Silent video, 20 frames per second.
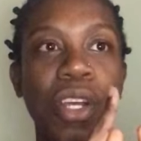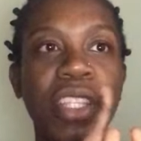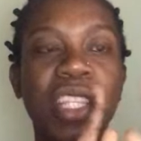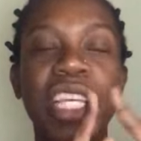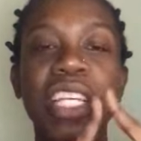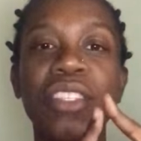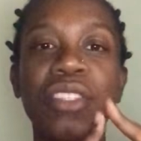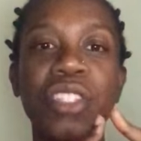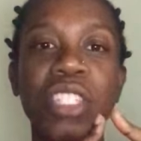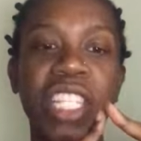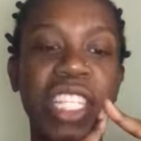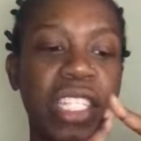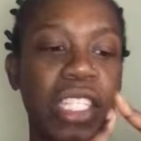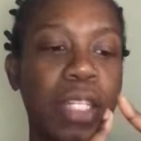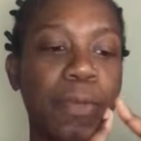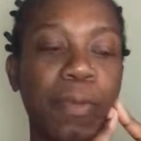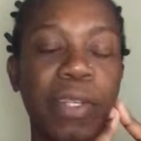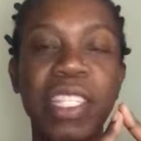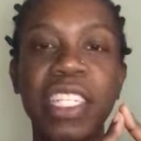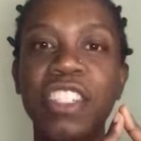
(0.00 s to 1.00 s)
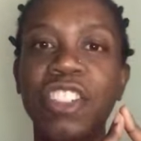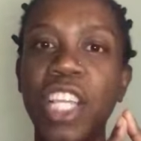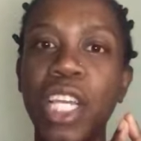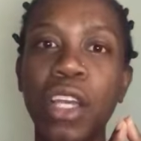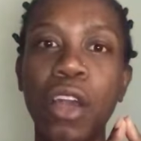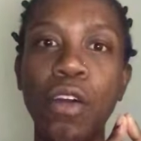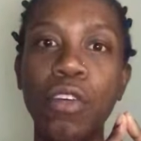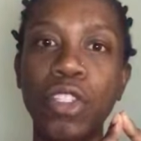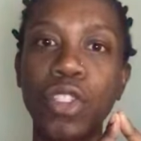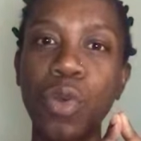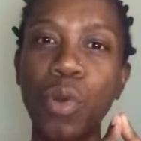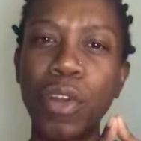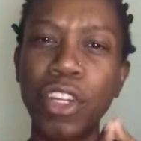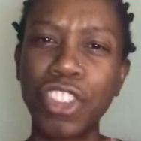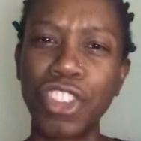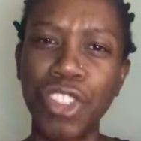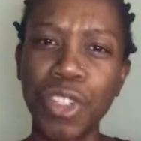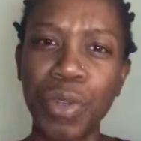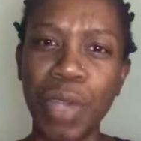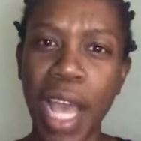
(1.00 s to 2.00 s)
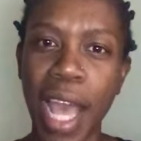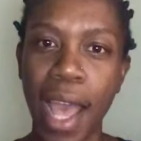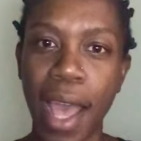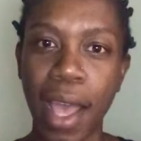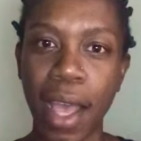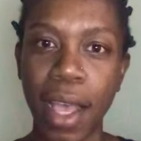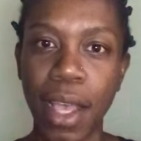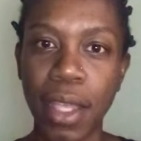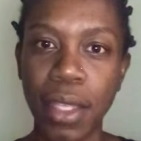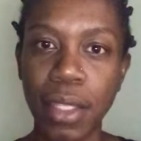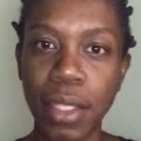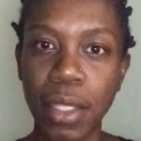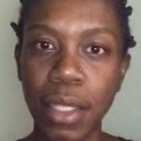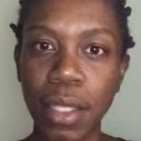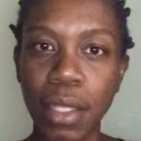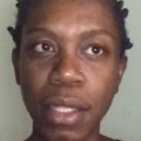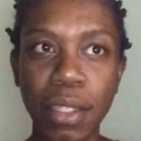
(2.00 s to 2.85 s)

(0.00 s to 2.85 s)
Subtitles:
This is the percentage that goes towards you guys.